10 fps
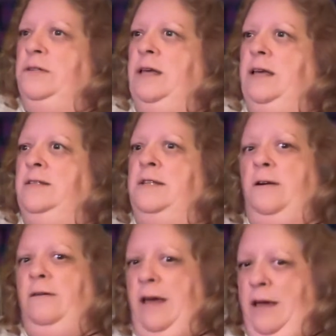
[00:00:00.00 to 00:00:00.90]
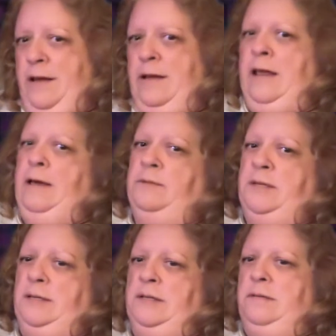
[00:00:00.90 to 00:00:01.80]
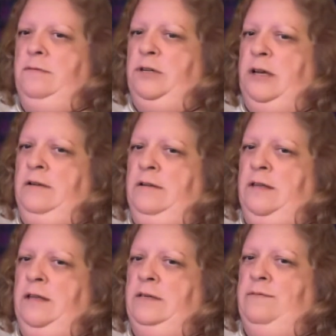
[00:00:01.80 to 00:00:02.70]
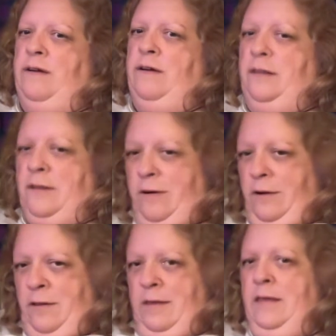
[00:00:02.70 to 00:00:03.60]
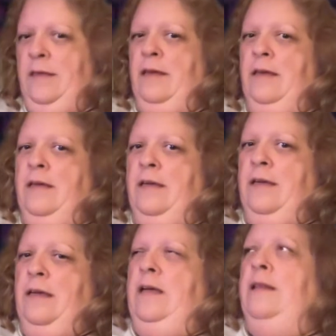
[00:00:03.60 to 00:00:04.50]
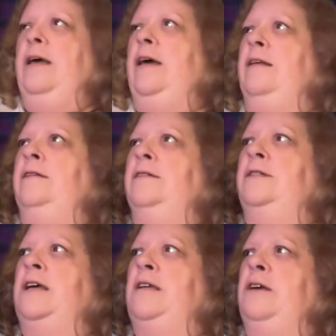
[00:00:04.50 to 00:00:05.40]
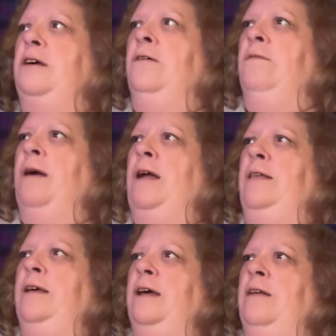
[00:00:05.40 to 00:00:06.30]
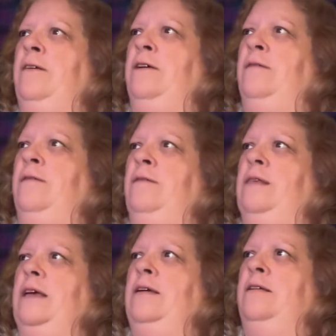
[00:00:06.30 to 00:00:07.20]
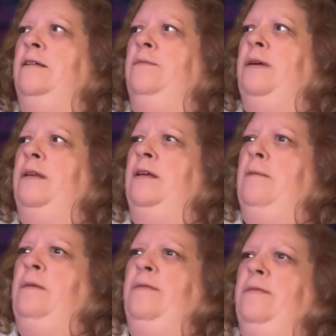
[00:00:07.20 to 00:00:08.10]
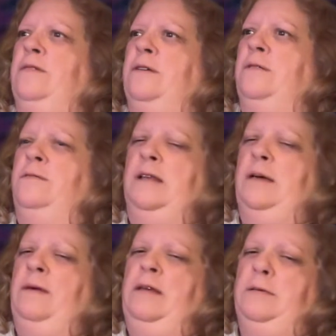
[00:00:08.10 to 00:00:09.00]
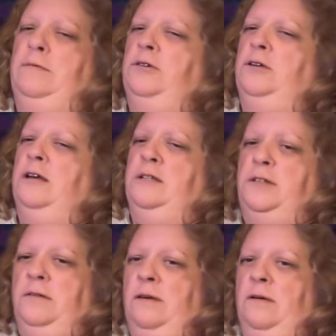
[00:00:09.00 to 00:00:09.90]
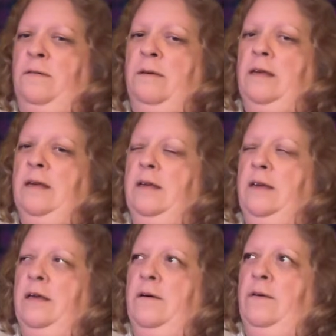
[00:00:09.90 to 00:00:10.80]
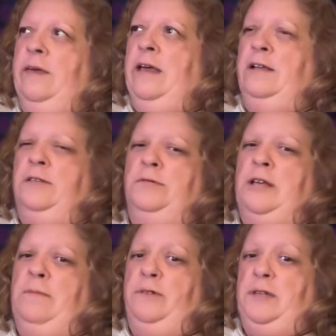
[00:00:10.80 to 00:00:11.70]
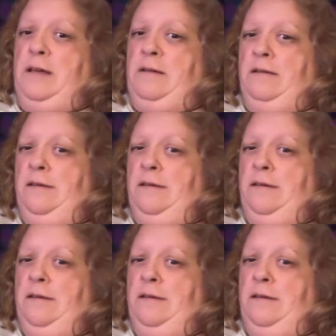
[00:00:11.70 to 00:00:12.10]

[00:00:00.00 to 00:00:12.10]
They consider that an absence, which I don't think is fair either. And then tenure, right? Like how long you've been in a company for those who don't know what that means. I'm sure you guys do, though. Only counts for 10%.